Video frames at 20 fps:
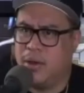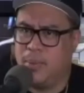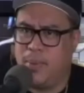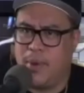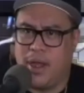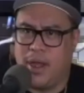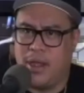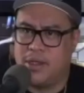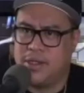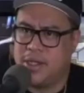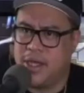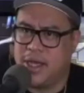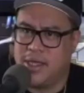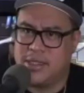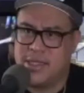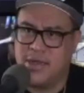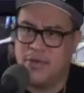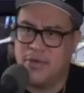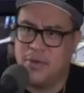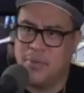apologize.
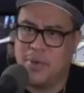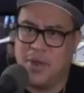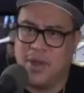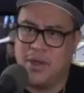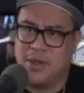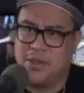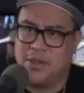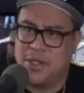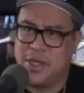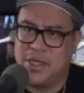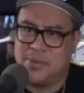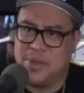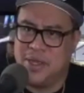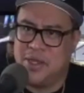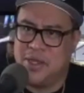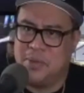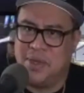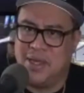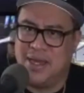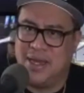Never apologize, man.
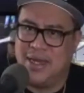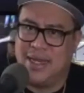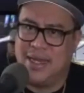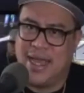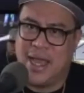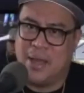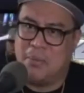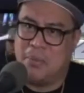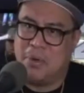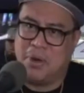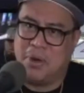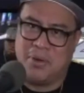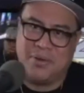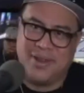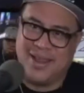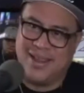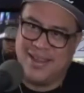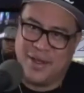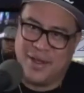You're being a dad, bro. Like,